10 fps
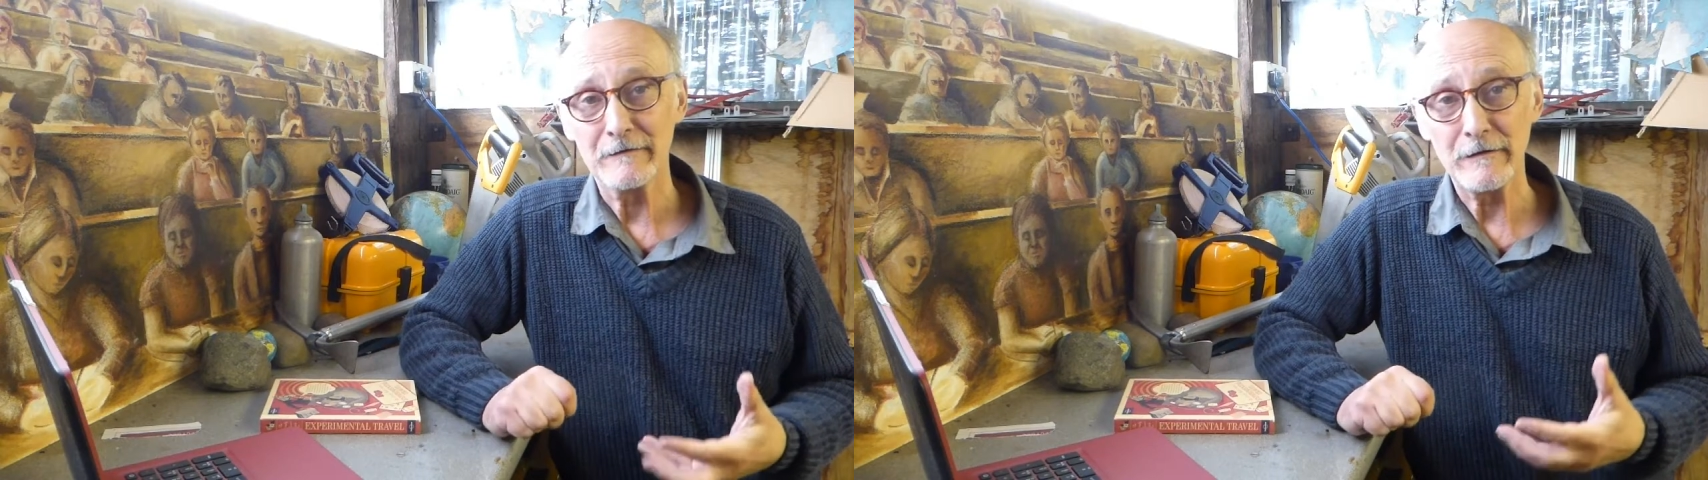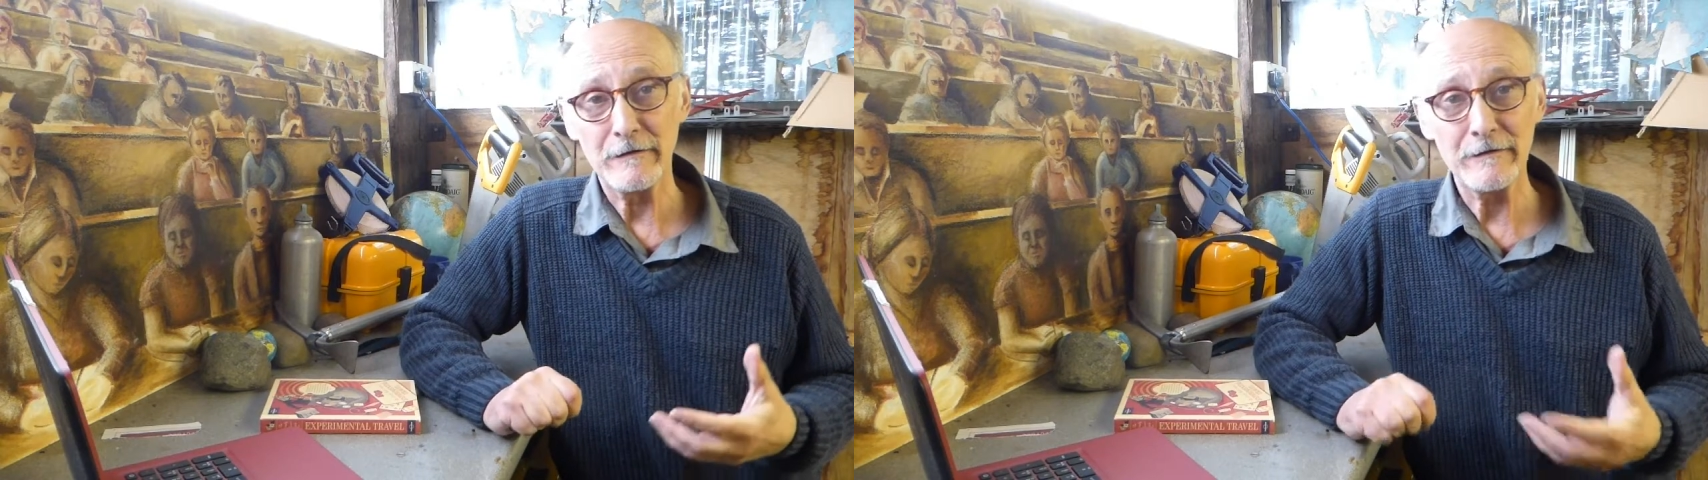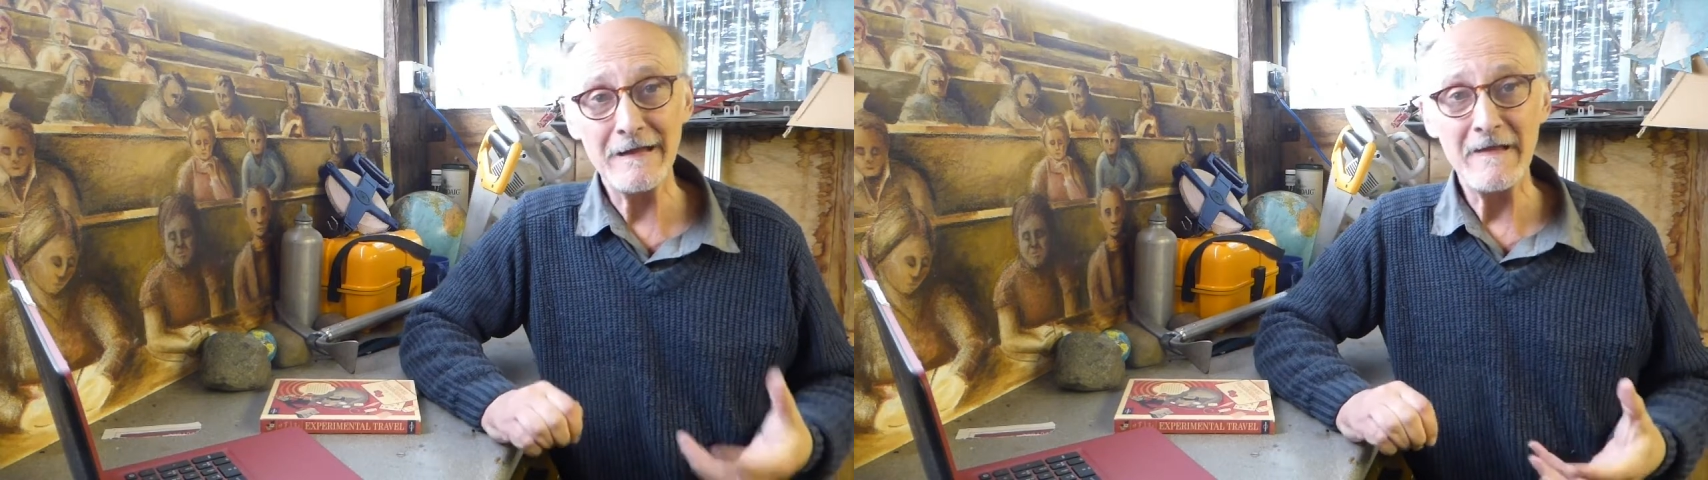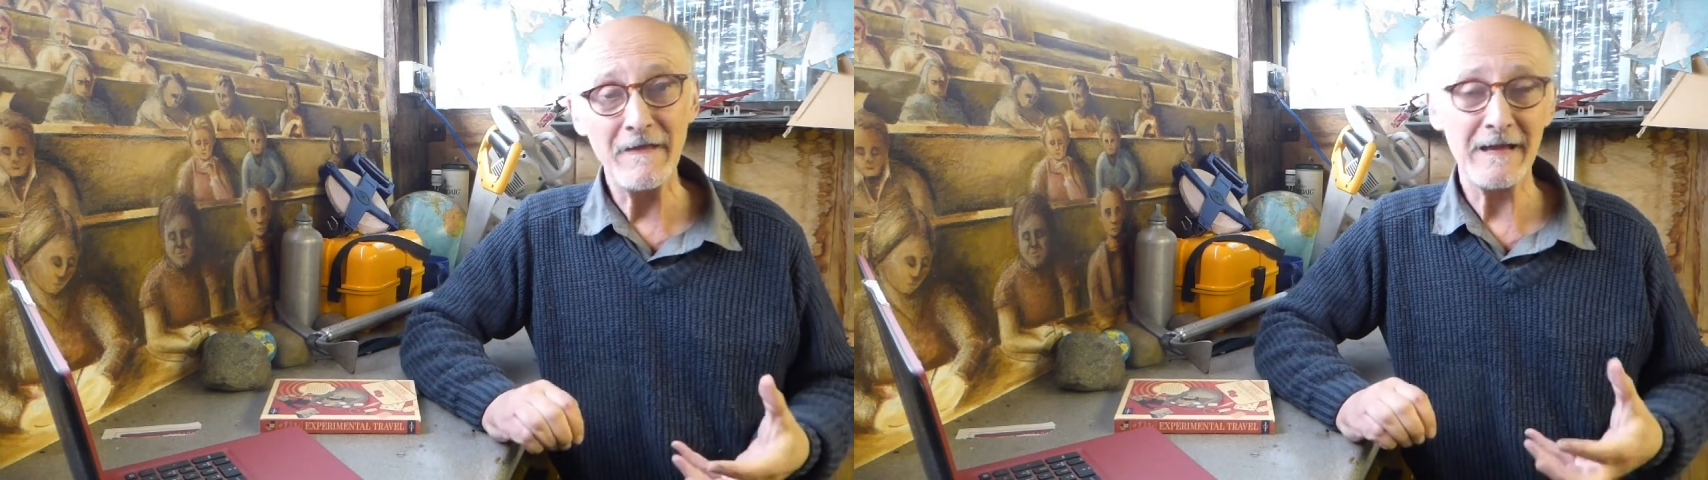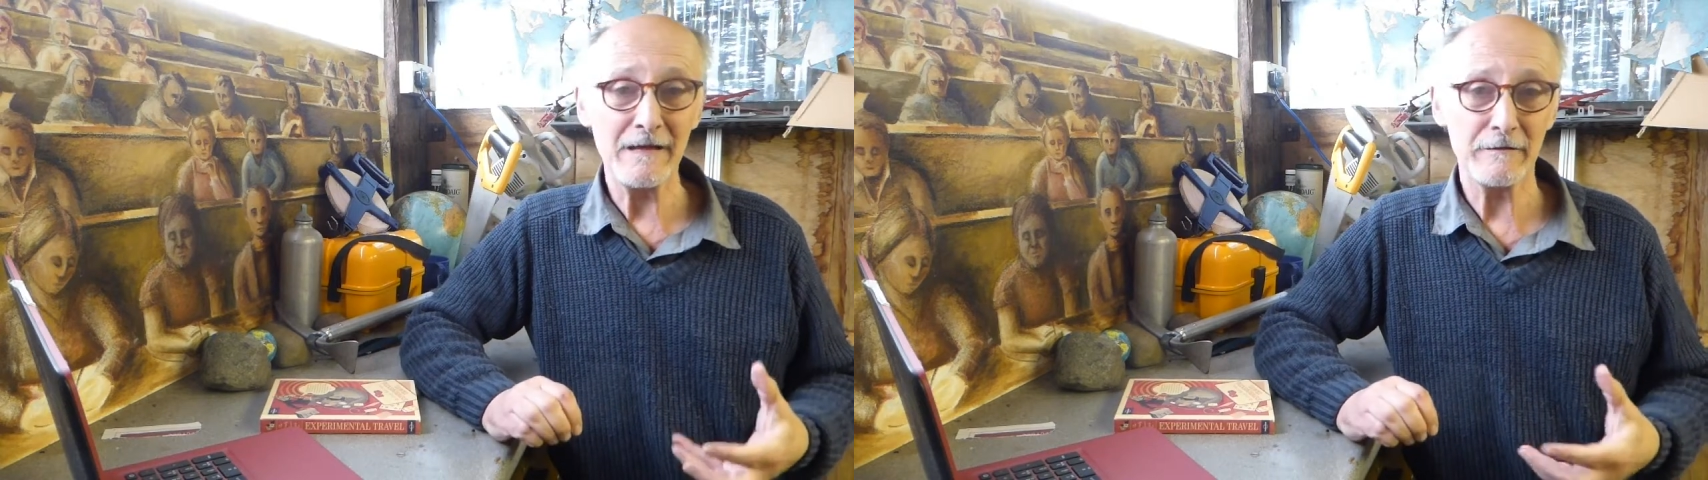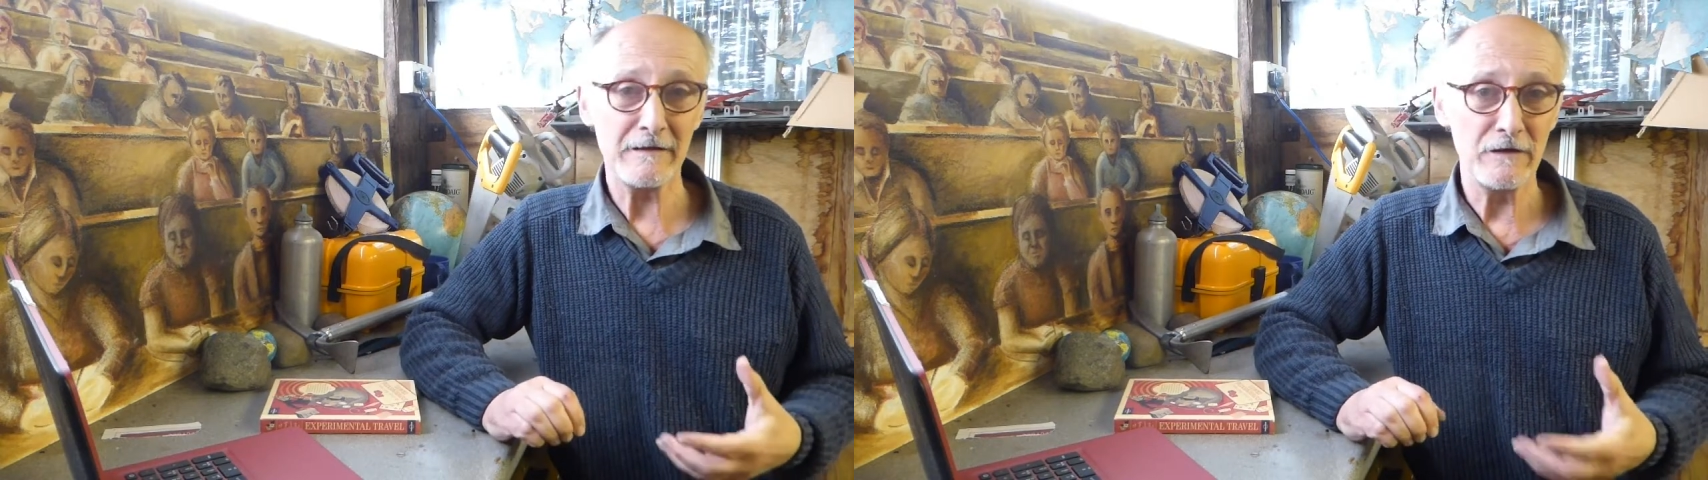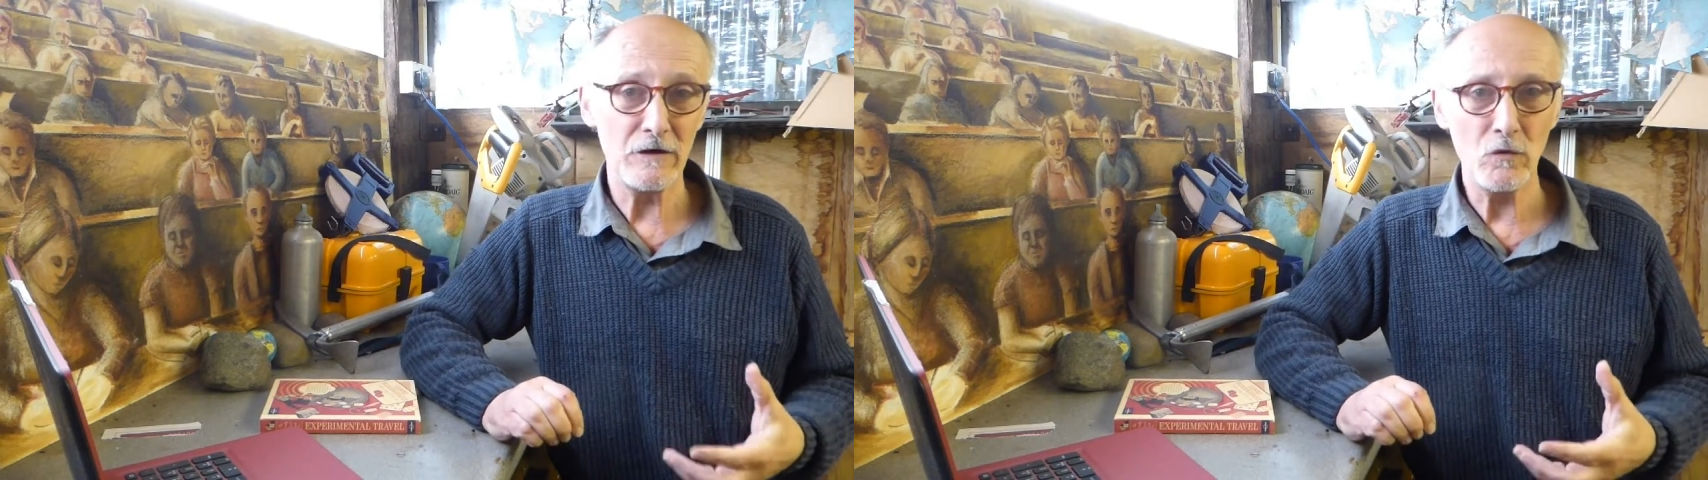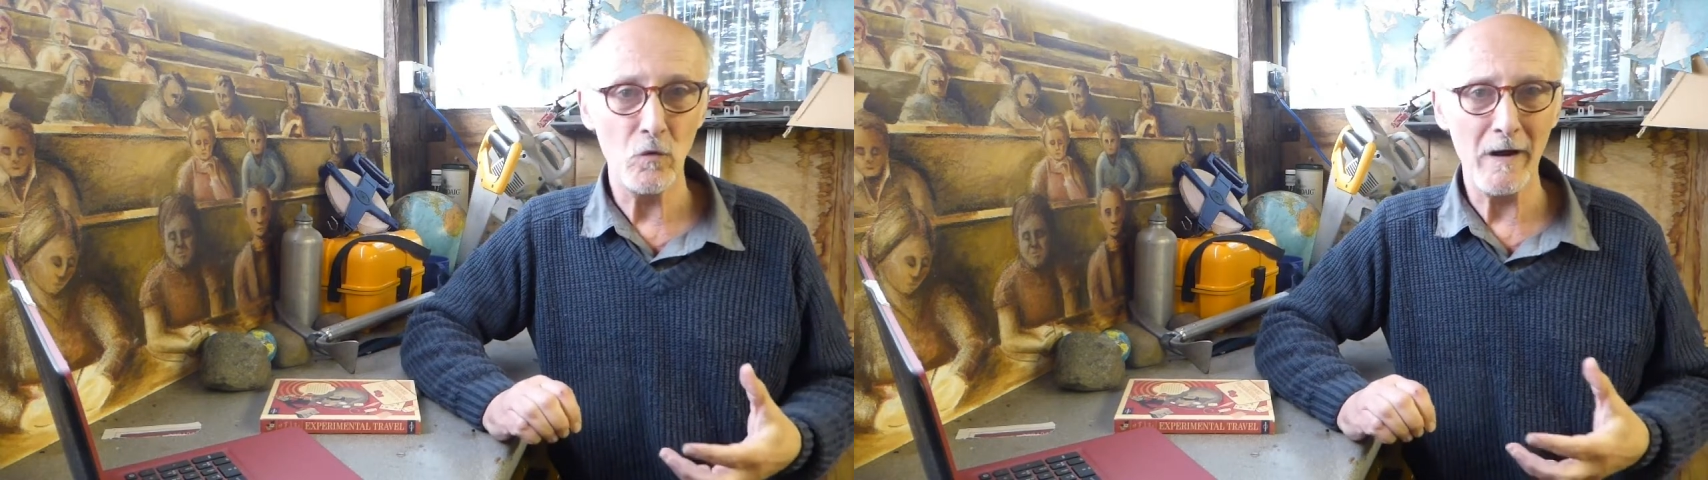to see things in
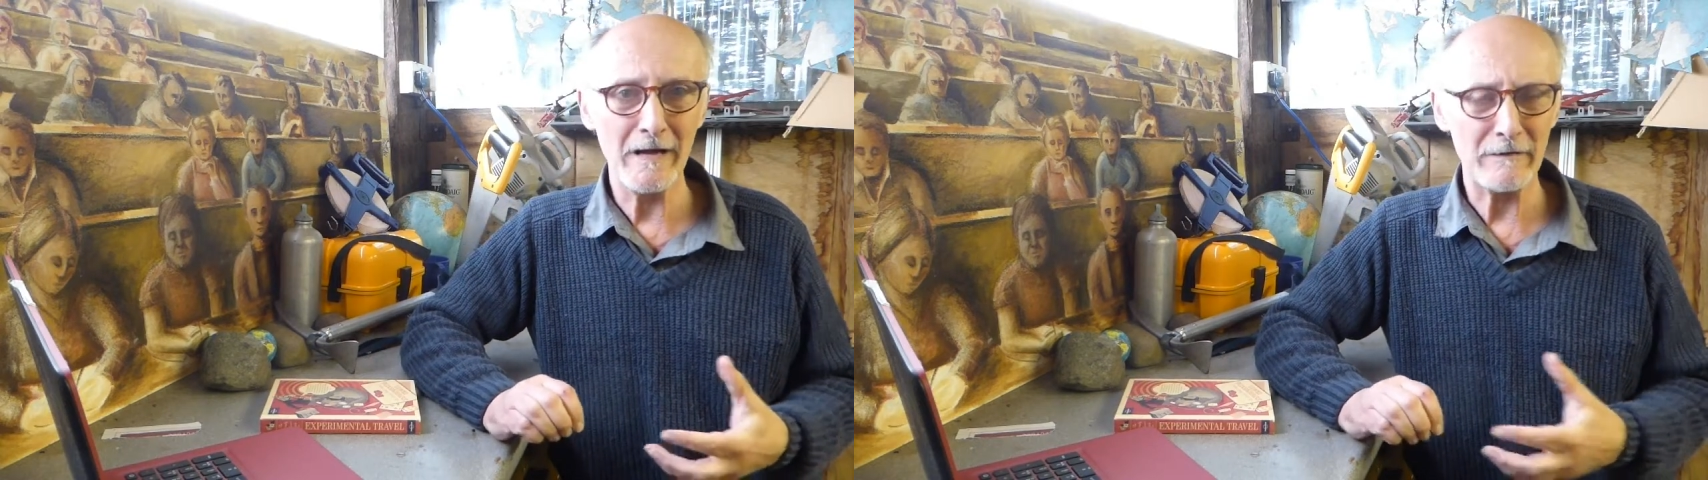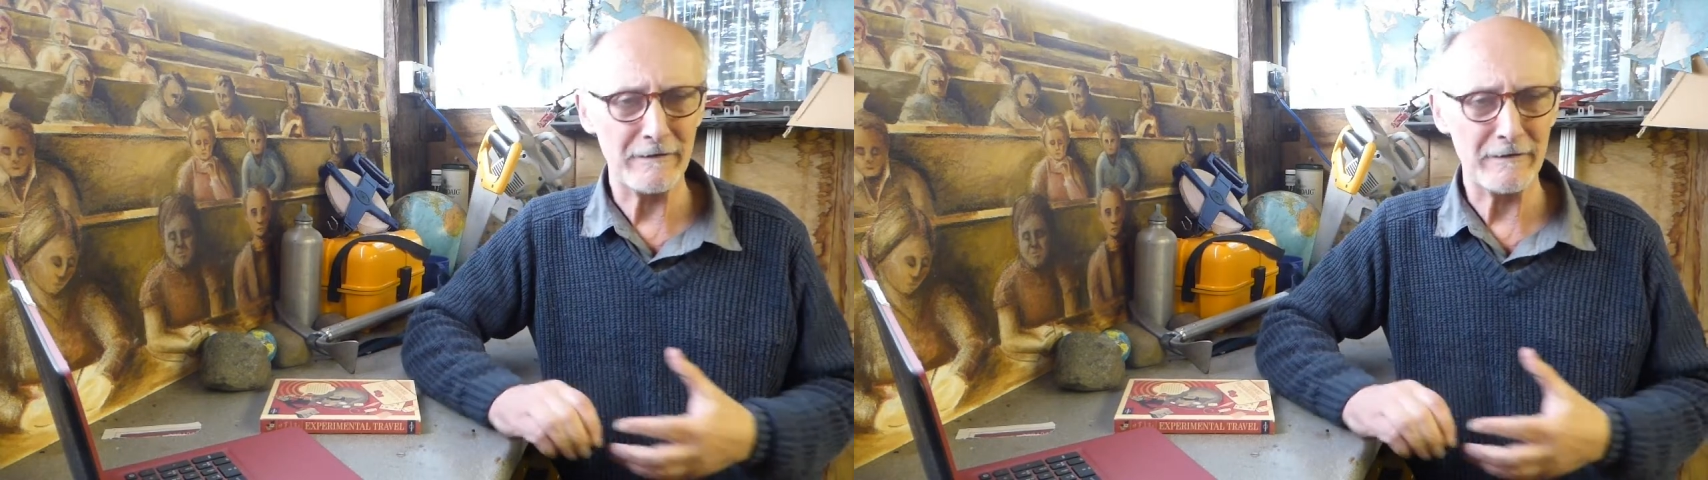new ways